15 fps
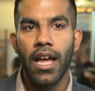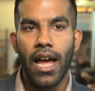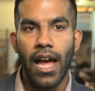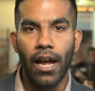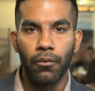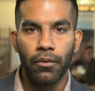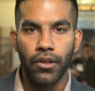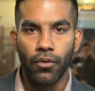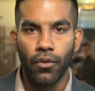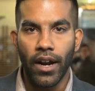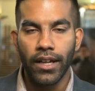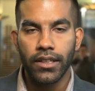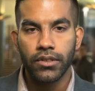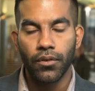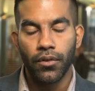and with the
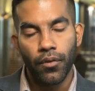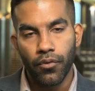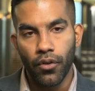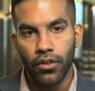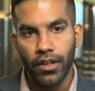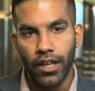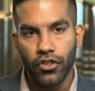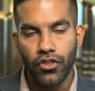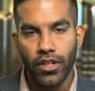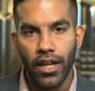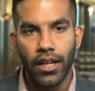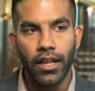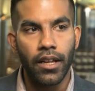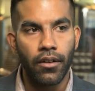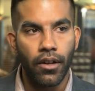rise of the Front
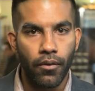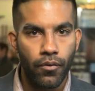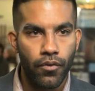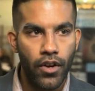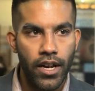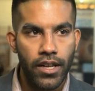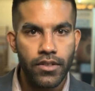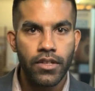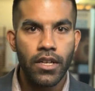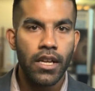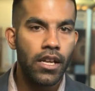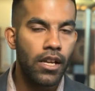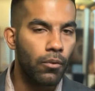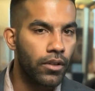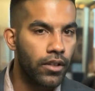National in France,
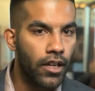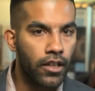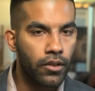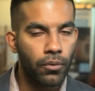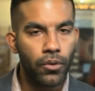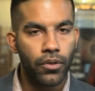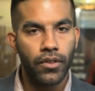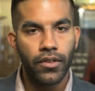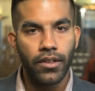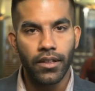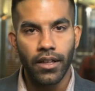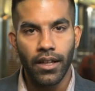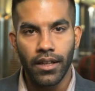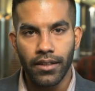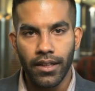with Geert Wilders
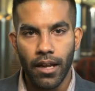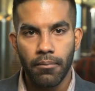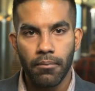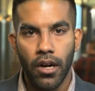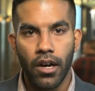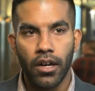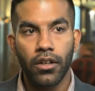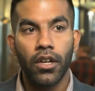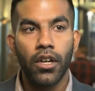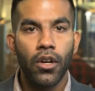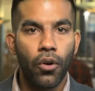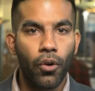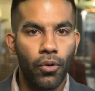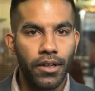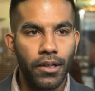in Denmark.
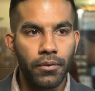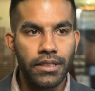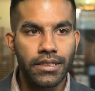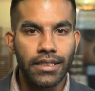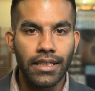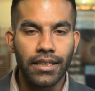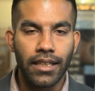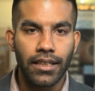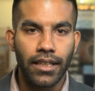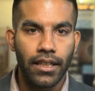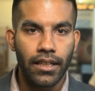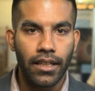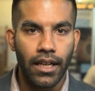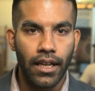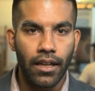Already we see that
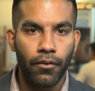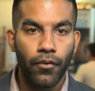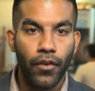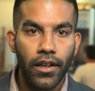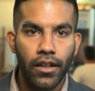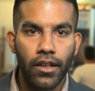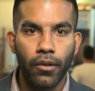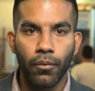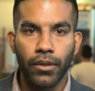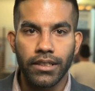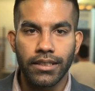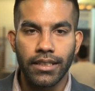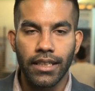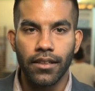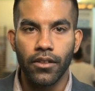in Finland, we
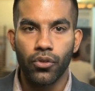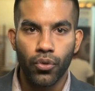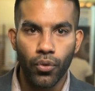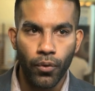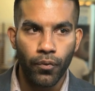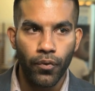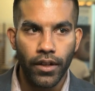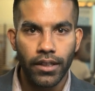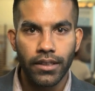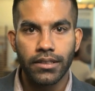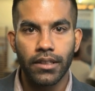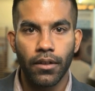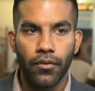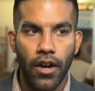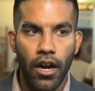see the True Finns,
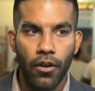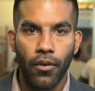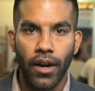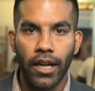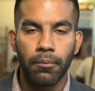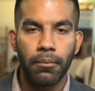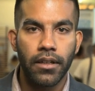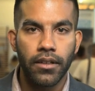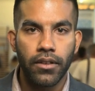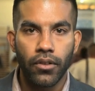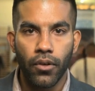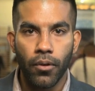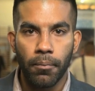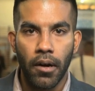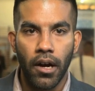a far-right
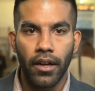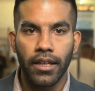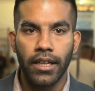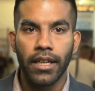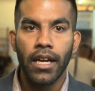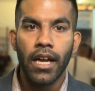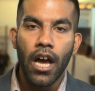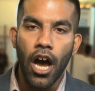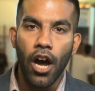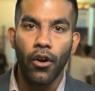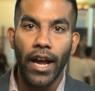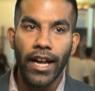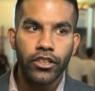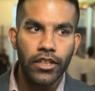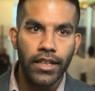political party, are
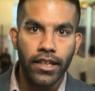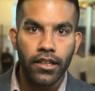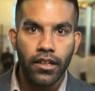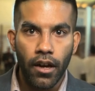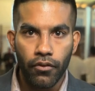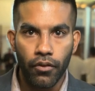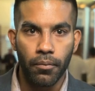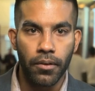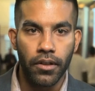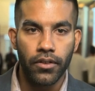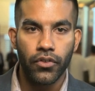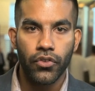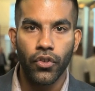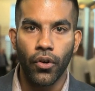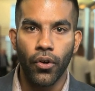actually in government.
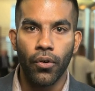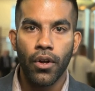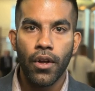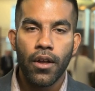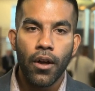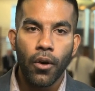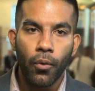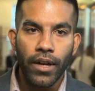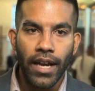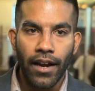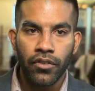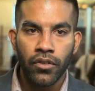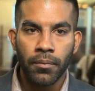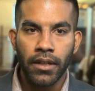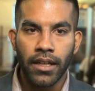So we
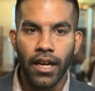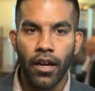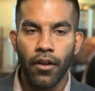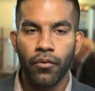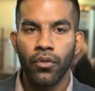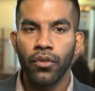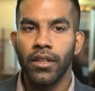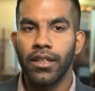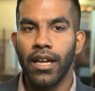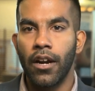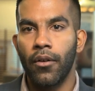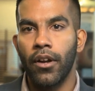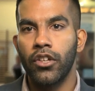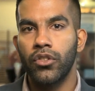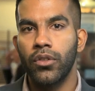have to be careful in the
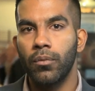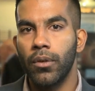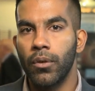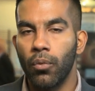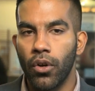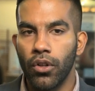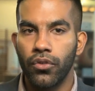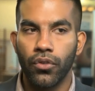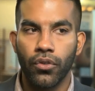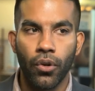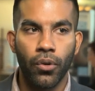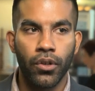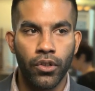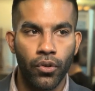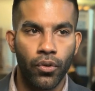direction we want to
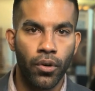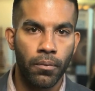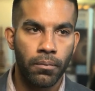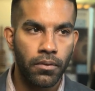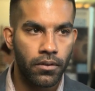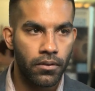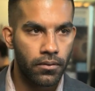go in Europe.